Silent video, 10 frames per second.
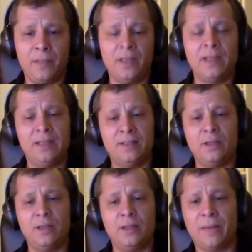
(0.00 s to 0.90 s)

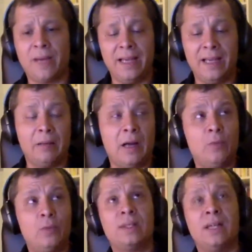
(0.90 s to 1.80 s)
deserve my,
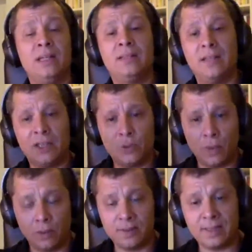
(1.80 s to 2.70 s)
I would say,
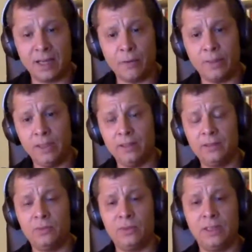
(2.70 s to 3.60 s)
intellectual salary
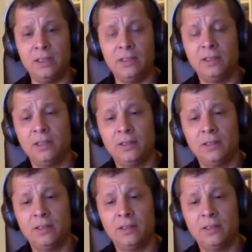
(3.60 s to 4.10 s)
today?